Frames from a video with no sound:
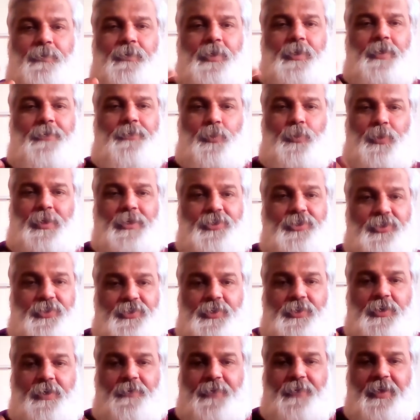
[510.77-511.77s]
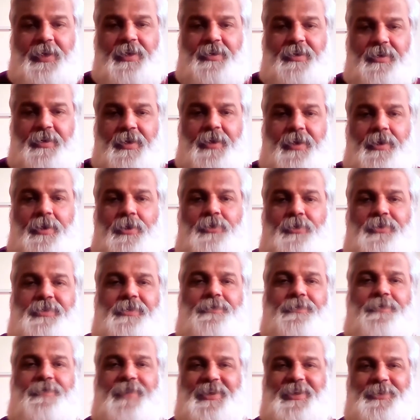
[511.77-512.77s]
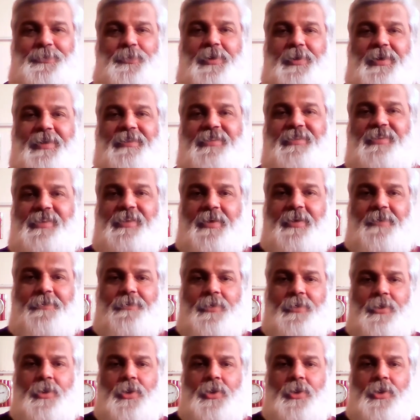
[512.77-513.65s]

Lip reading: if you can just surf the internet and do some Facebook and stuff,